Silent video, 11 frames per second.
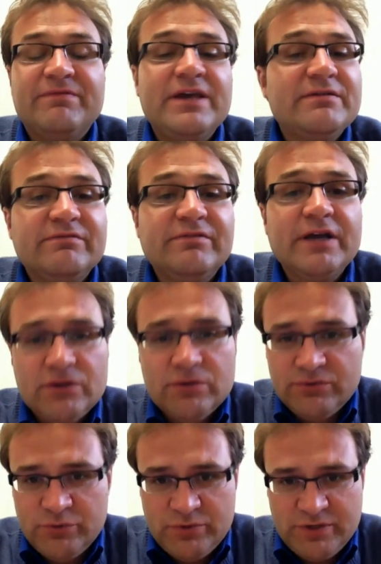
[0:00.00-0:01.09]
if they
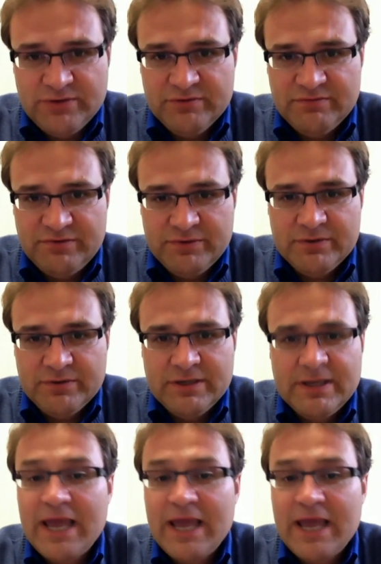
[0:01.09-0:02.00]
invite you to an interview